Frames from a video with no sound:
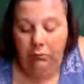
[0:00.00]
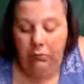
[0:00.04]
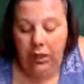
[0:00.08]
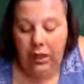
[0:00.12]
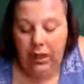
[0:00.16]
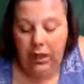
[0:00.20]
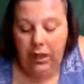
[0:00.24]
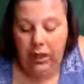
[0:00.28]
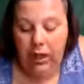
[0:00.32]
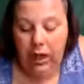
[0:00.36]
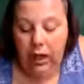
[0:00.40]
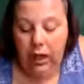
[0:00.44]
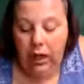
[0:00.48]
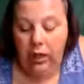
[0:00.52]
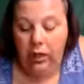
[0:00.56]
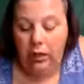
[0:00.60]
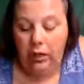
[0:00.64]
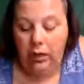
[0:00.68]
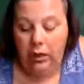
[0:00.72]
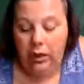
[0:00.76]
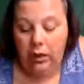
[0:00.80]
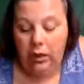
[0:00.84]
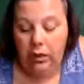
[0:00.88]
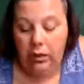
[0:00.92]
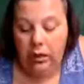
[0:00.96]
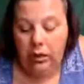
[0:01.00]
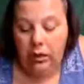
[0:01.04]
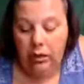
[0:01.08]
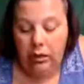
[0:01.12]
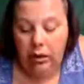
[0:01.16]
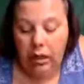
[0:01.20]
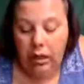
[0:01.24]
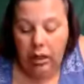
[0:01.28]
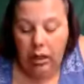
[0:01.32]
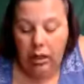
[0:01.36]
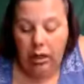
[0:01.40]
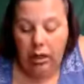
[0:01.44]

Yes.